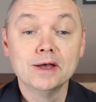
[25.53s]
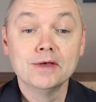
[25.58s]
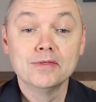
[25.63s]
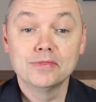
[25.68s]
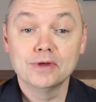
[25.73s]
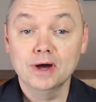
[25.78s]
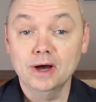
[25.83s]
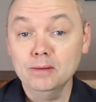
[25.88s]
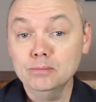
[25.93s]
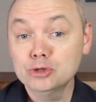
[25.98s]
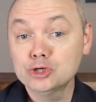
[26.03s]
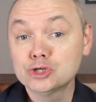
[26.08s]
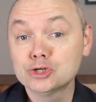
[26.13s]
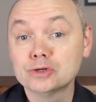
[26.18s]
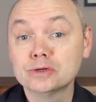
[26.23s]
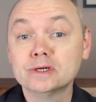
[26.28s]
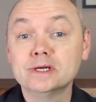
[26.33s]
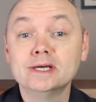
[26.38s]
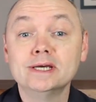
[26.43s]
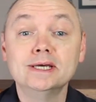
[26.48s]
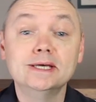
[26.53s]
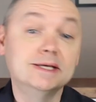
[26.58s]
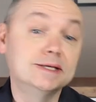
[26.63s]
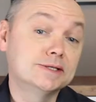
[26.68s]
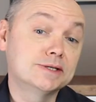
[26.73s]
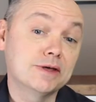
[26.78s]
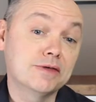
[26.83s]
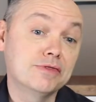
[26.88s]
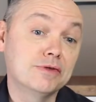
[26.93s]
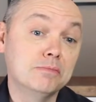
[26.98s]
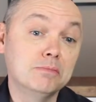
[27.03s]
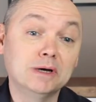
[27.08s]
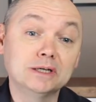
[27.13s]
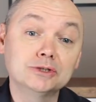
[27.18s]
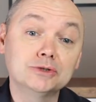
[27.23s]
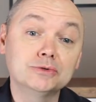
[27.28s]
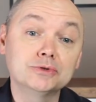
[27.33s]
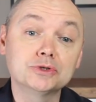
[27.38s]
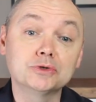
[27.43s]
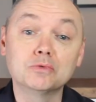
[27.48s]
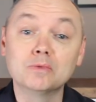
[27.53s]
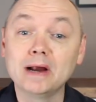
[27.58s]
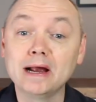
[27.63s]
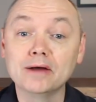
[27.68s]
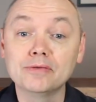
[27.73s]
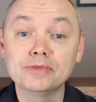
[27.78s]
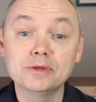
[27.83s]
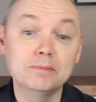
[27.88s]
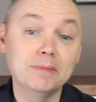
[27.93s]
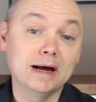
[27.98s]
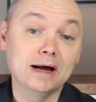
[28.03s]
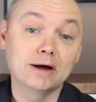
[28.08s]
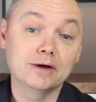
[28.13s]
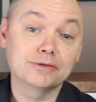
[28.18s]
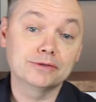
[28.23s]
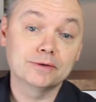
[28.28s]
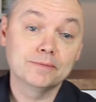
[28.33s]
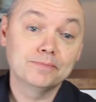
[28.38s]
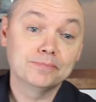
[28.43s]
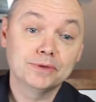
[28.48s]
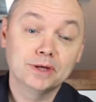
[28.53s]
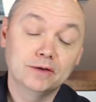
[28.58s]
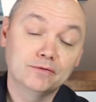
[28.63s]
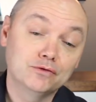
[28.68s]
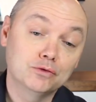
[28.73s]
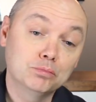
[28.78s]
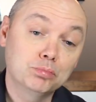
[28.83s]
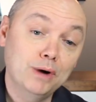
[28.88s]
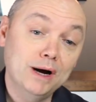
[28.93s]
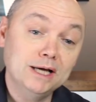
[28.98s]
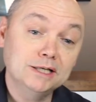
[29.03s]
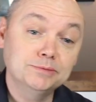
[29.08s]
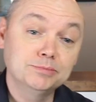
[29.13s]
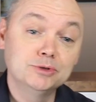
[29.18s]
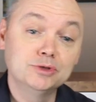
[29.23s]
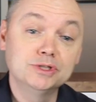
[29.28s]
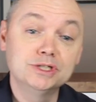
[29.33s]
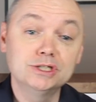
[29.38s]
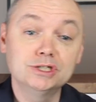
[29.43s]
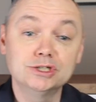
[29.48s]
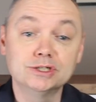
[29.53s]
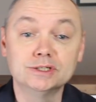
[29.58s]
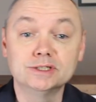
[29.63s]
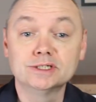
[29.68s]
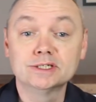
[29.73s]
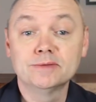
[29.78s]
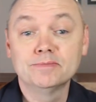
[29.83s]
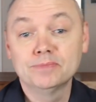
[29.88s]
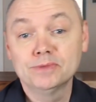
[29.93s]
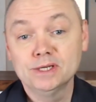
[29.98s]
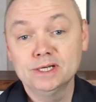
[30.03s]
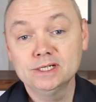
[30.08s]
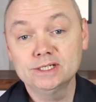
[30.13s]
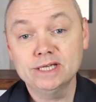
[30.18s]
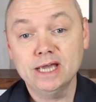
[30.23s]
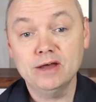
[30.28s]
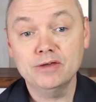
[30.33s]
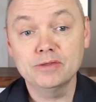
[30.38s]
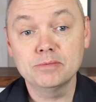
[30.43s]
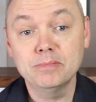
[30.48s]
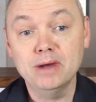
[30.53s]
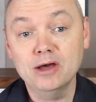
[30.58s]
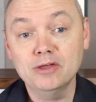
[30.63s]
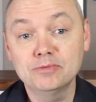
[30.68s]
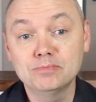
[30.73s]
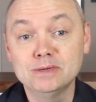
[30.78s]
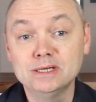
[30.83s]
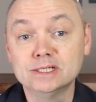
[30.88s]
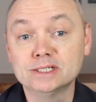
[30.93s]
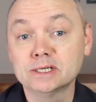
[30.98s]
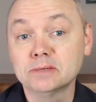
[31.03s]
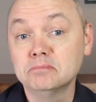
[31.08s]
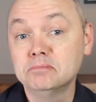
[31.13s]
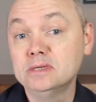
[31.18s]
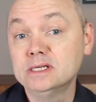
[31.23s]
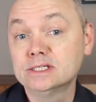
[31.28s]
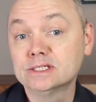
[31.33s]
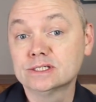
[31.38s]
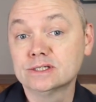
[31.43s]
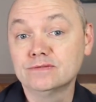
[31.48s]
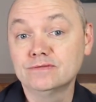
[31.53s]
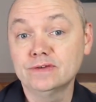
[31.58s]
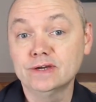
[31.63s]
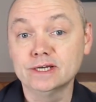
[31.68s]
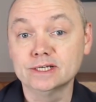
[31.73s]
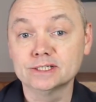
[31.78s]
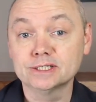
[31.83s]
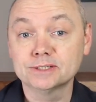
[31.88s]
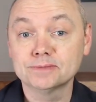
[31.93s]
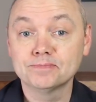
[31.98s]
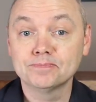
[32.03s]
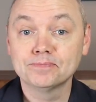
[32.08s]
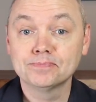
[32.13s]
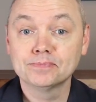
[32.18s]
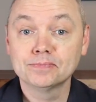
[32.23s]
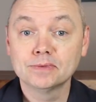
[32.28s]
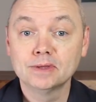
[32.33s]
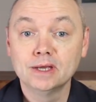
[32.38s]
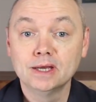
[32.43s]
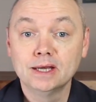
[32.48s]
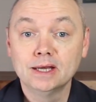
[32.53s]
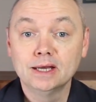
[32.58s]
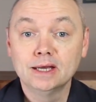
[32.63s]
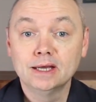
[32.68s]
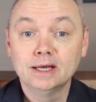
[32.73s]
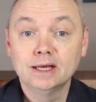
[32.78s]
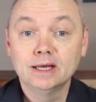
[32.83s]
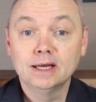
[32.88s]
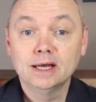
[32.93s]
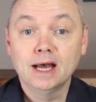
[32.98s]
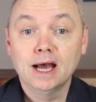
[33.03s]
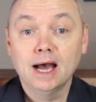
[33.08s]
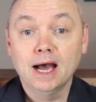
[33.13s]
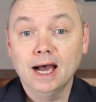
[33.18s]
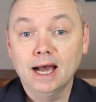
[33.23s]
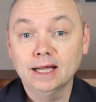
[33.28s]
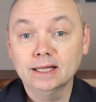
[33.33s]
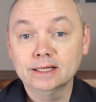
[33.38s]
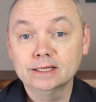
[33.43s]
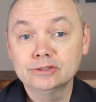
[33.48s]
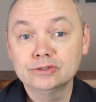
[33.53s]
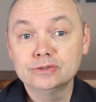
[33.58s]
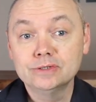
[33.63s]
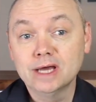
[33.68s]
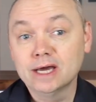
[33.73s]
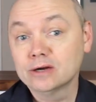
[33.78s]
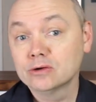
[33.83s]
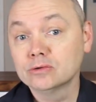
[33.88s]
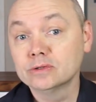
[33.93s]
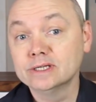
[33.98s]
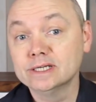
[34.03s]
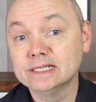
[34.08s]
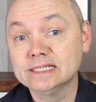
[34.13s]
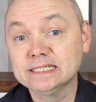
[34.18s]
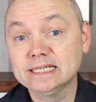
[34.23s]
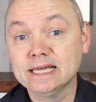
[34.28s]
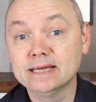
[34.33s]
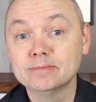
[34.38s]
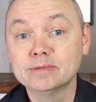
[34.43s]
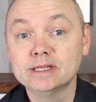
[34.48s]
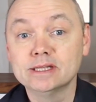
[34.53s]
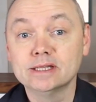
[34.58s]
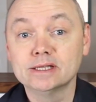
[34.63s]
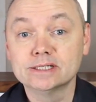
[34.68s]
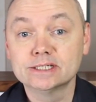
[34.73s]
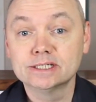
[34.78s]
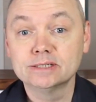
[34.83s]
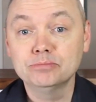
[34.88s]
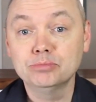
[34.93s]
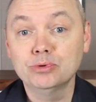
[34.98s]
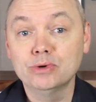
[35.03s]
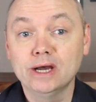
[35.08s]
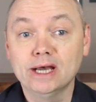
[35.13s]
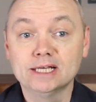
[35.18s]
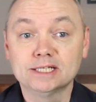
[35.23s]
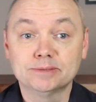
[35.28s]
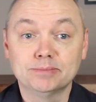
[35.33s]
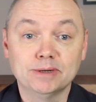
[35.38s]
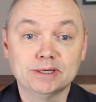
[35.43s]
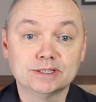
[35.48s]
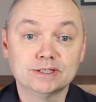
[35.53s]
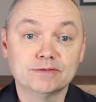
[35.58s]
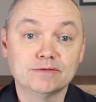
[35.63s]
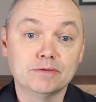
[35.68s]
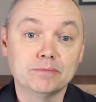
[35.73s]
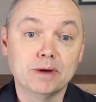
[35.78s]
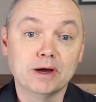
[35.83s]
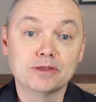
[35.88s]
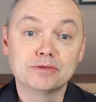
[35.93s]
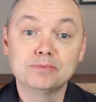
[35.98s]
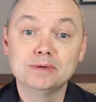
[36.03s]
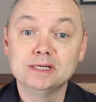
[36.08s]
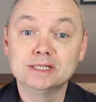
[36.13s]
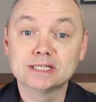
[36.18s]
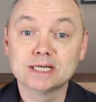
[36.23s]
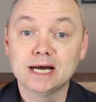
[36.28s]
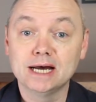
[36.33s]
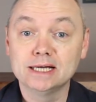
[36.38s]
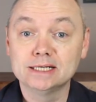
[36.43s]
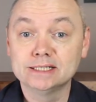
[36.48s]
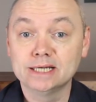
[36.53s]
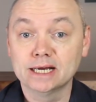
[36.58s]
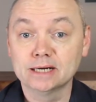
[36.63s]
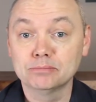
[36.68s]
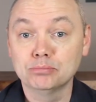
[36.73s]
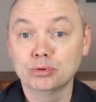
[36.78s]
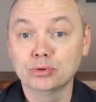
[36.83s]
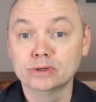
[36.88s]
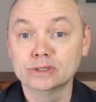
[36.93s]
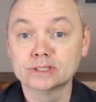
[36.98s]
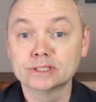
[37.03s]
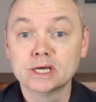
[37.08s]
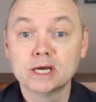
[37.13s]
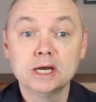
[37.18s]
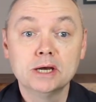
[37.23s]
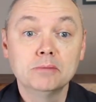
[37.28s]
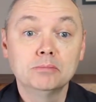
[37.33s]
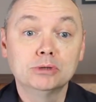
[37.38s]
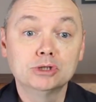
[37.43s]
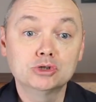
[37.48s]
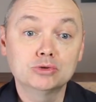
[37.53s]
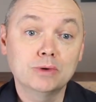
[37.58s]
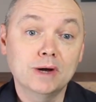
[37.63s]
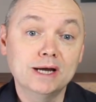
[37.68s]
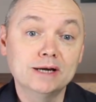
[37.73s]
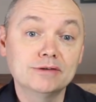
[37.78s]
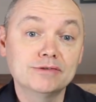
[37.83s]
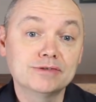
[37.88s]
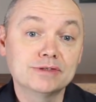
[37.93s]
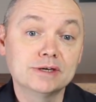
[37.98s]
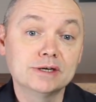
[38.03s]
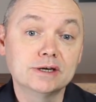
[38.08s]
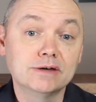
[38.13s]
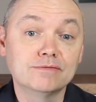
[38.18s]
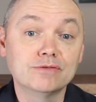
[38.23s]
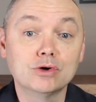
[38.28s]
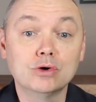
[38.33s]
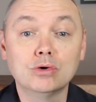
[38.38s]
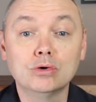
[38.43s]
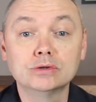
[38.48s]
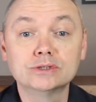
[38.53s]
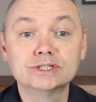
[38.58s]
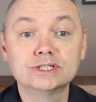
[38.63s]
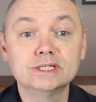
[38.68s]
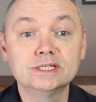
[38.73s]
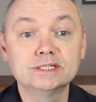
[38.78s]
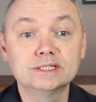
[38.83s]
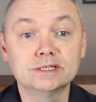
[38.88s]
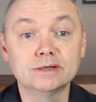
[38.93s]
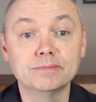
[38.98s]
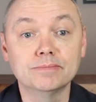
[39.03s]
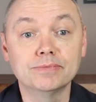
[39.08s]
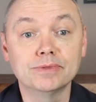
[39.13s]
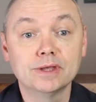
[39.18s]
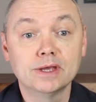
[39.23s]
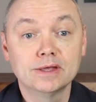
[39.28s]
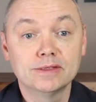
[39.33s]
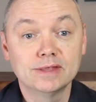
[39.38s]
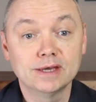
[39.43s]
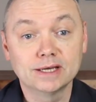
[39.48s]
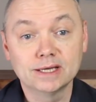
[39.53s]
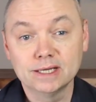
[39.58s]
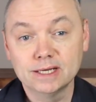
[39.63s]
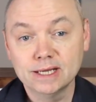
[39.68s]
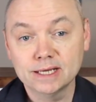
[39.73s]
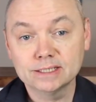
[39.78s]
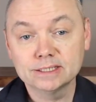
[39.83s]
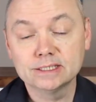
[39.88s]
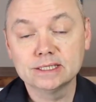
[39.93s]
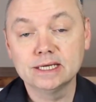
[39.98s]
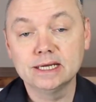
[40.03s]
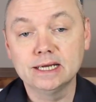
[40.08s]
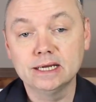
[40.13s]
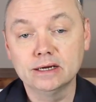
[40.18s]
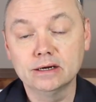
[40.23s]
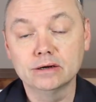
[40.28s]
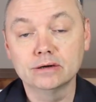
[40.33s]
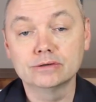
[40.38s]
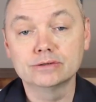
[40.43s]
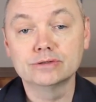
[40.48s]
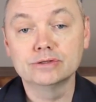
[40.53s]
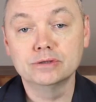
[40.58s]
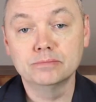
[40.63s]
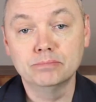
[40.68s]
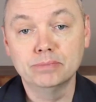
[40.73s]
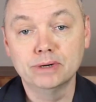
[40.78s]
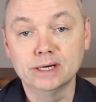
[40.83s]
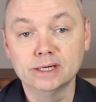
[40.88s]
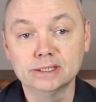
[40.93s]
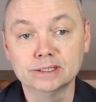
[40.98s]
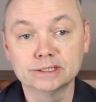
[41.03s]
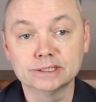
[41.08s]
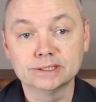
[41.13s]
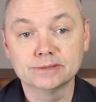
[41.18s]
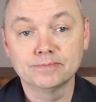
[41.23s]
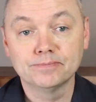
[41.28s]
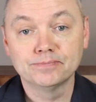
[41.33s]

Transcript: The embouchure is the muscles around the mouth, and for brass musicians, it is how the mouthpiece meets the face. I like to not only examine the simple aspects of the mouthpiece contact points, but try to think of the whole system that connects the air to the buzz.